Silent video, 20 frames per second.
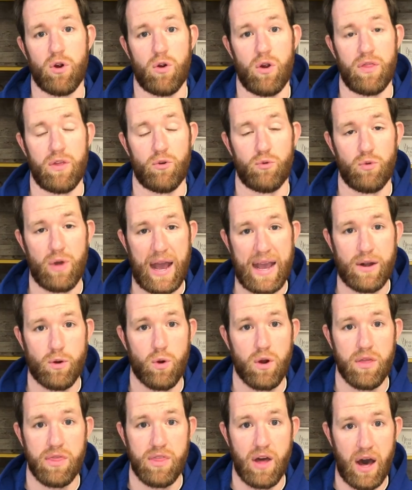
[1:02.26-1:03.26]
the right
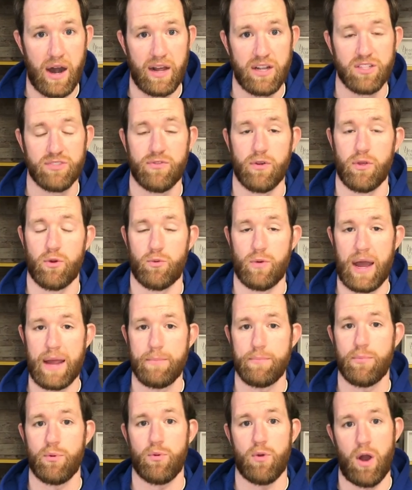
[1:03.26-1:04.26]
orthotics for the
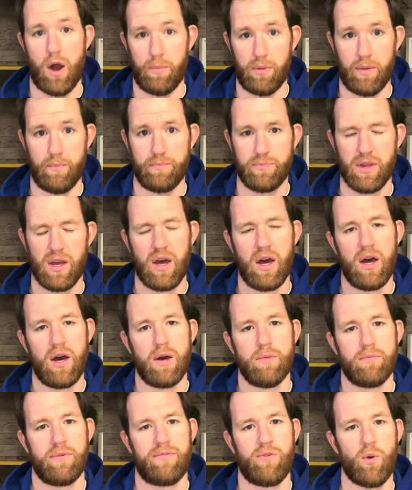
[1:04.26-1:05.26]
right problem.
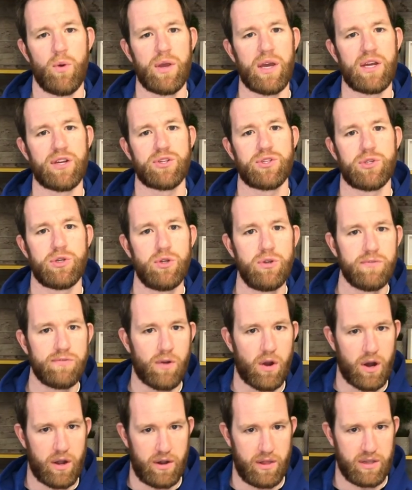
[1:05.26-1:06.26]
Before we get too
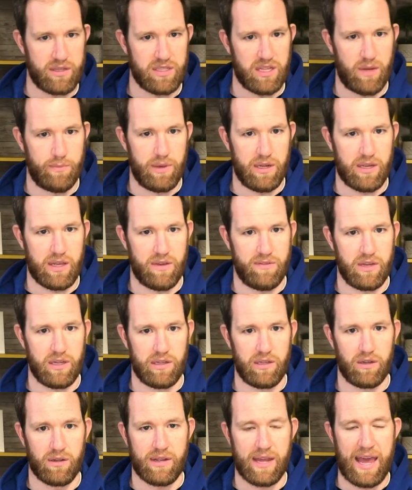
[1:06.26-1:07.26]
far into this, let me give you a
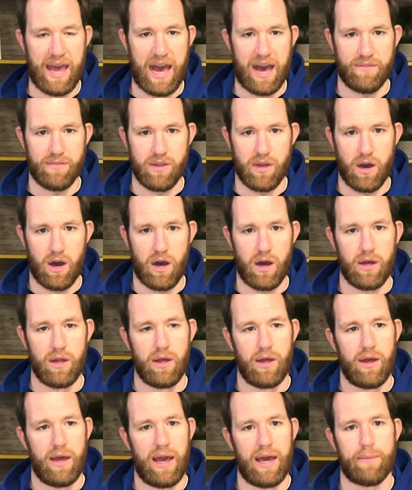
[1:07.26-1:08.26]
little caveat
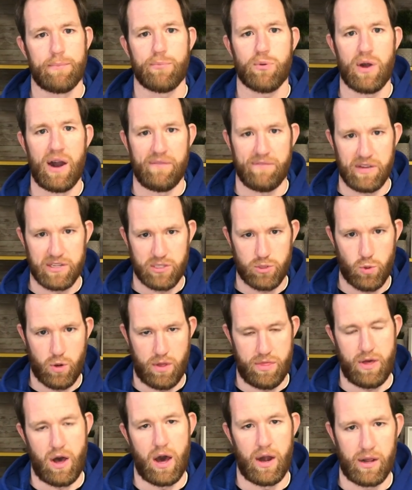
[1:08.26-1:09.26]
and preface to
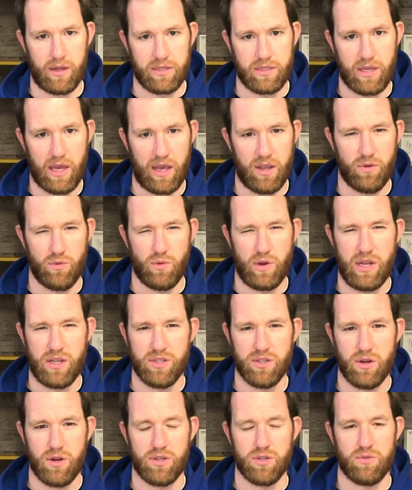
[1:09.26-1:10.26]
orthotics, okay?
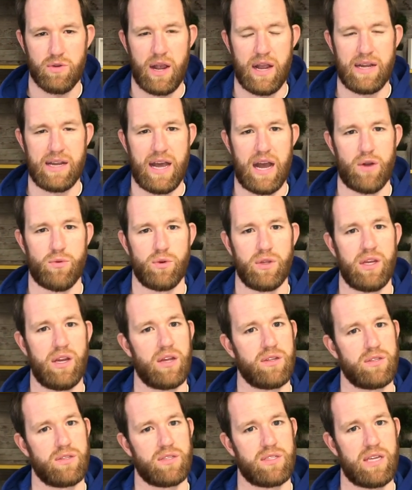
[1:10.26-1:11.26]
Research right now really
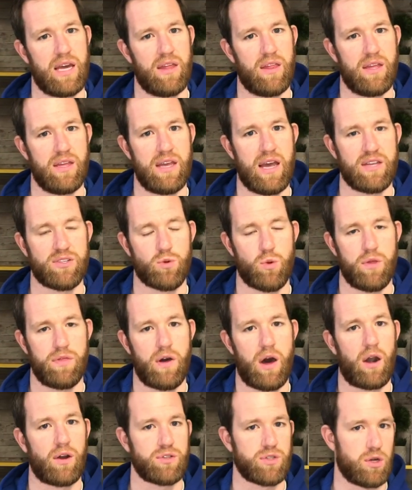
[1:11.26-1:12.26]
doesn't say that yes,
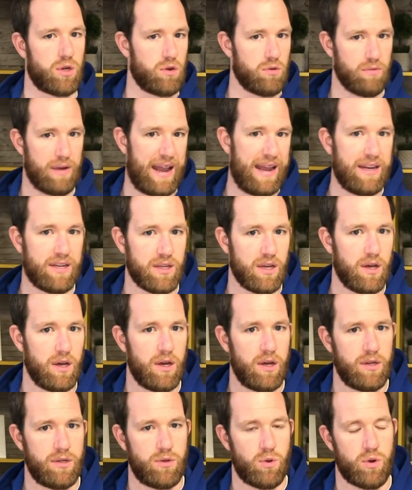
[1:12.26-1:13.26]
orthotics are great,
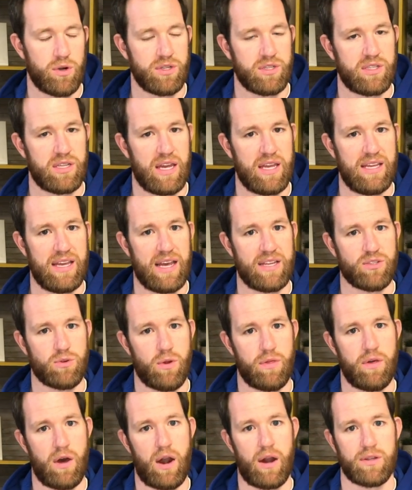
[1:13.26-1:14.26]
nor does it say yes,
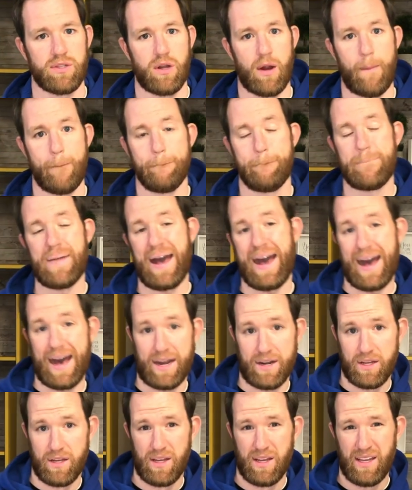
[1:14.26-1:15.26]
orthotics are
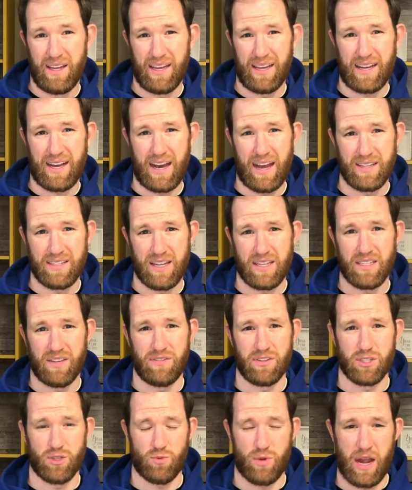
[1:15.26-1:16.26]
bad. It kind of says if
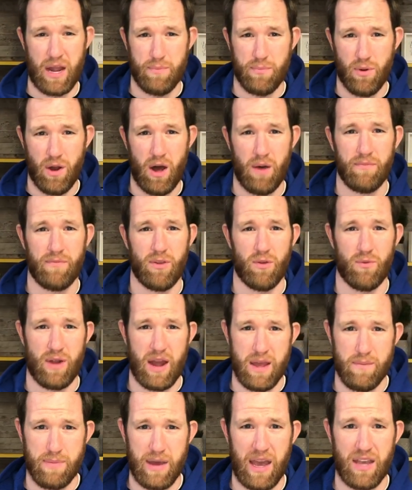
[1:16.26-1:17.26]
it's the right problem for the
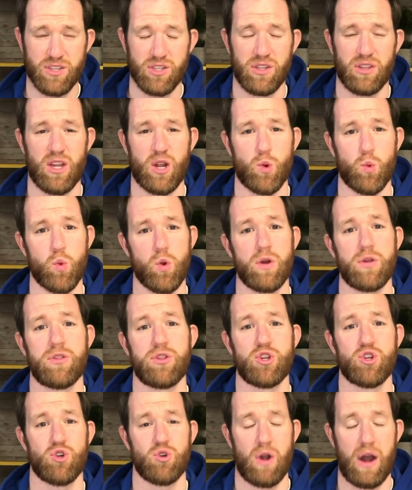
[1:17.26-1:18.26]
right patient, they're worth
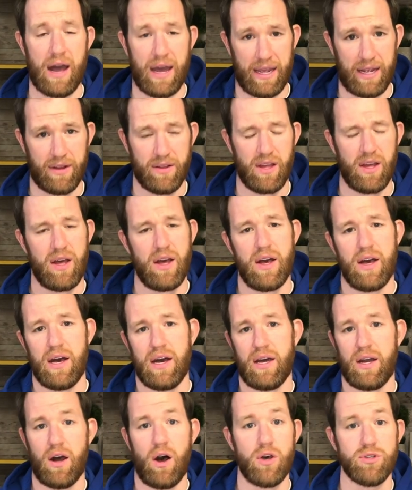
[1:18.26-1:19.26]
trying.
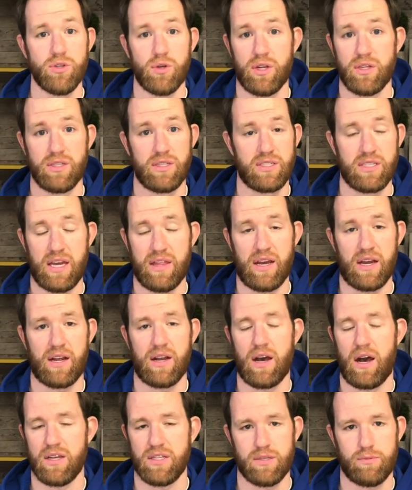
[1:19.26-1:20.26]
It also doesn't say that
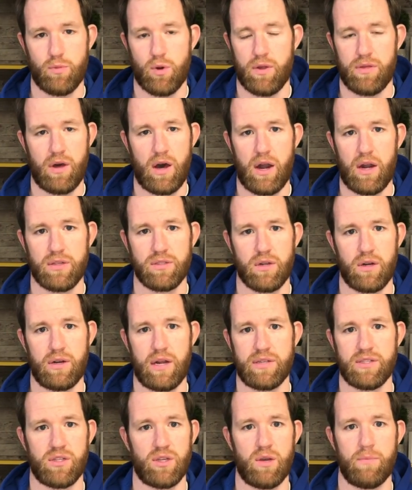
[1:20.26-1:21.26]
custom orthotics are
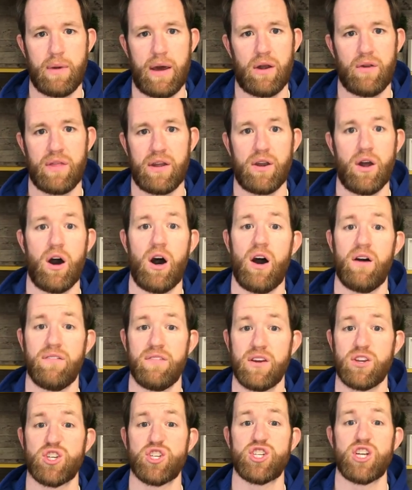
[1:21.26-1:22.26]
necessarily better than
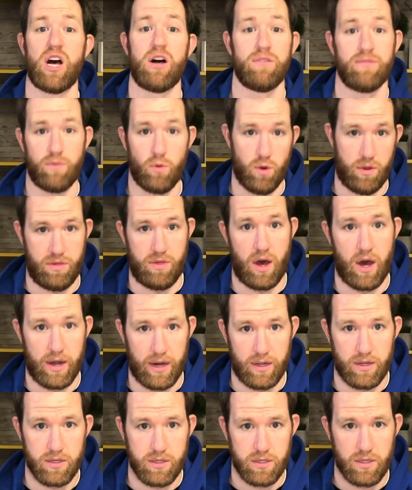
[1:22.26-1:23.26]
off-the-shelf
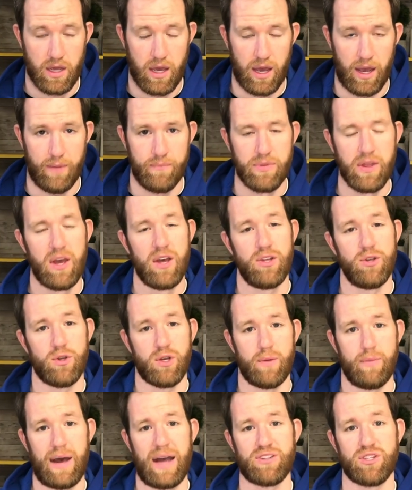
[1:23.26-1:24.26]
orthotics, okay? You
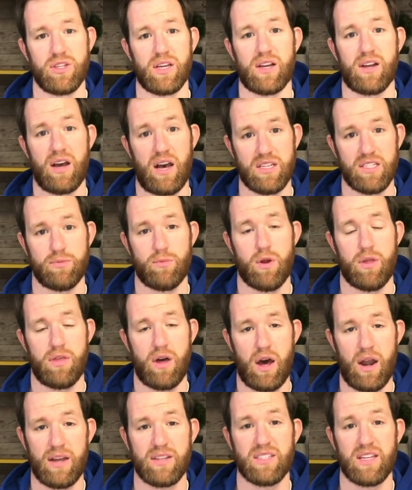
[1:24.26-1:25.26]
can imagine that custom
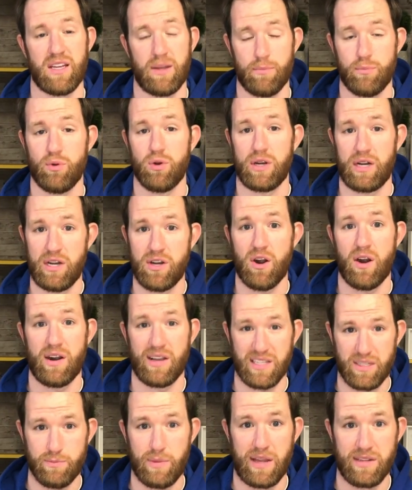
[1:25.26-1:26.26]
orthotics can be pretty darn
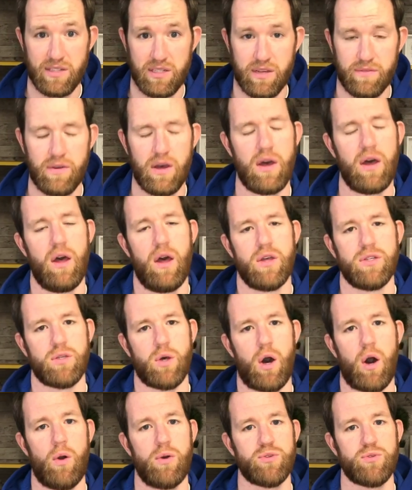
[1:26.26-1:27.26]
expensive, so
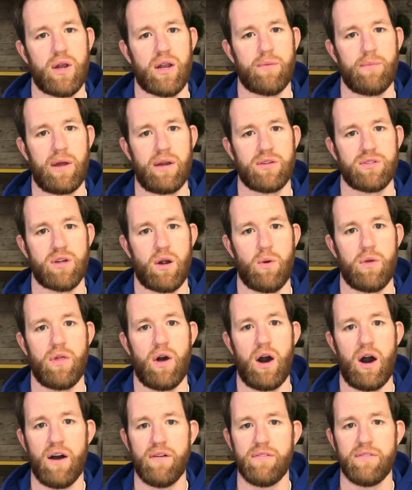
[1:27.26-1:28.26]
I always recommend to start with
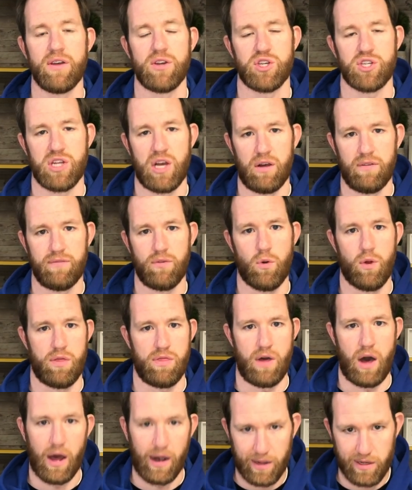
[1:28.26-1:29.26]
off-the-shelf
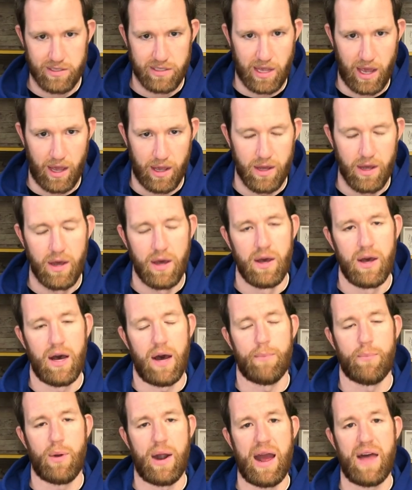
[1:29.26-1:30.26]
orthotics, okay?
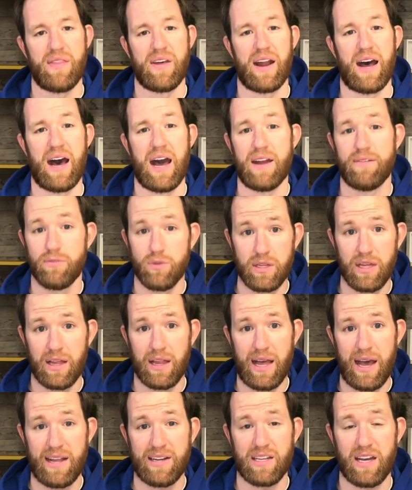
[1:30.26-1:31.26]
A brand that I've really
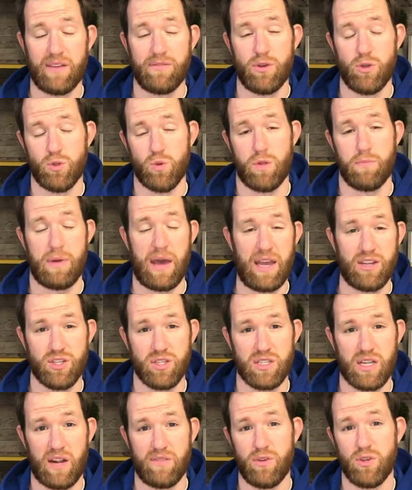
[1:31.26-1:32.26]
liked, I've used with
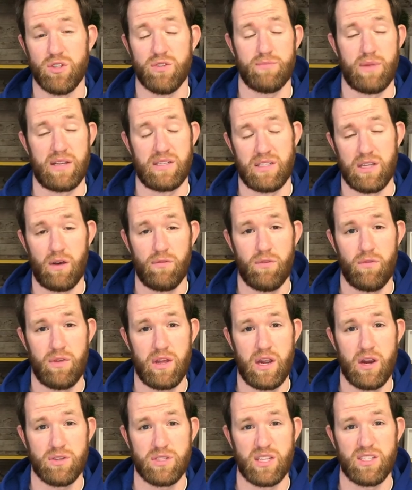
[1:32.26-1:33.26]
patients and I've used for myself over the
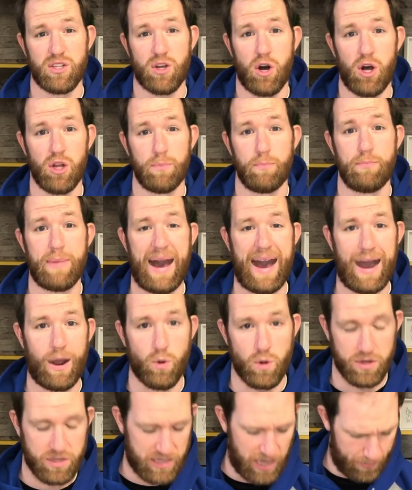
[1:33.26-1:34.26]
years is called
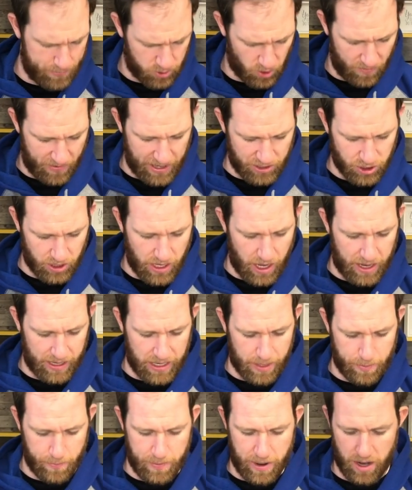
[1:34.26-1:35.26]
Power Step. So I've actually got a
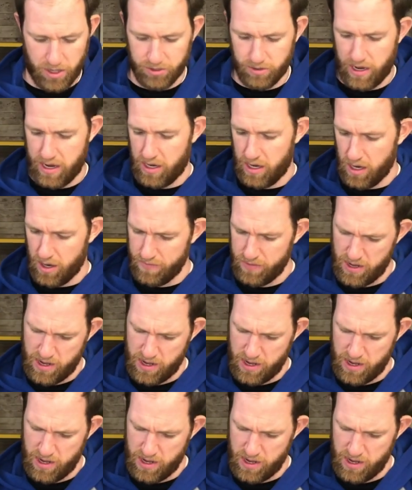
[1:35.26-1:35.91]
couple pairs right here.